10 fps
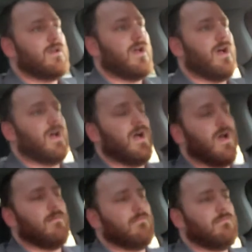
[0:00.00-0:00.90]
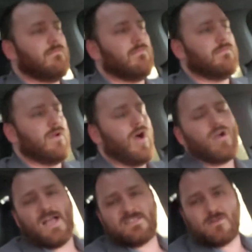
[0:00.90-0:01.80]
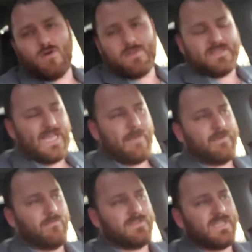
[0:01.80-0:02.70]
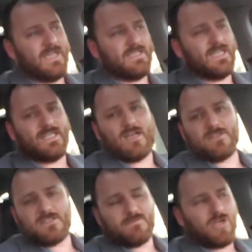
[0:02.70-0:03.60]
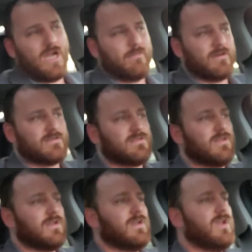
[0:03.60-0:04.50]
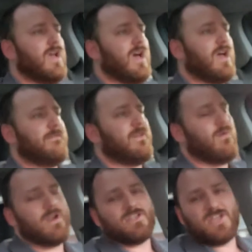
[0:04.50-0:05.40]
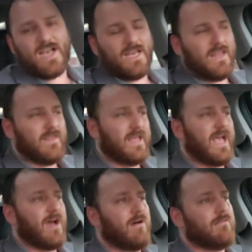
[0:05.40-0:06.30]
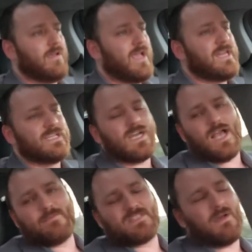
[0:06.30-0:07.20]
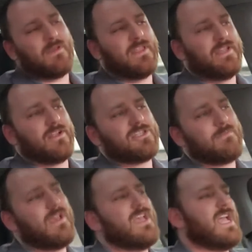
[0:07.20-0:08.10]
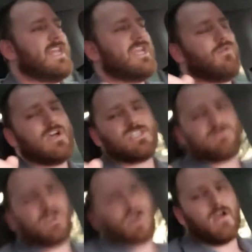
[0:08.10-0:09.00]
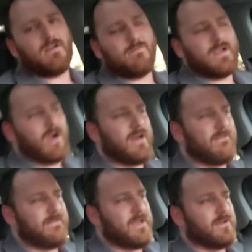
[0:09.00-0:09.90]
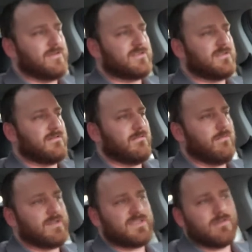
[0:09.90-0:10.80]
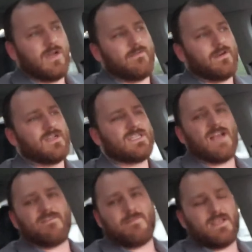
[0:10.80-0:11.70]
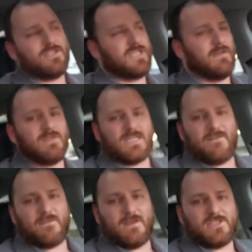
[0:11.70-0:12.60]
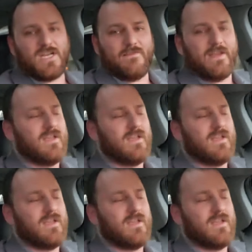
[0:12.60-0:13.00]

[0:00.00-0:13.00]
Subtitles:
All kinds of cool things happen once I hit 10,000 subscribers. If you want to check anything out, anytime, stop by the dealership. Any questions regarding vehicles whatsoever. It doesn't have to be a GM, doesn't have to be a Chevy.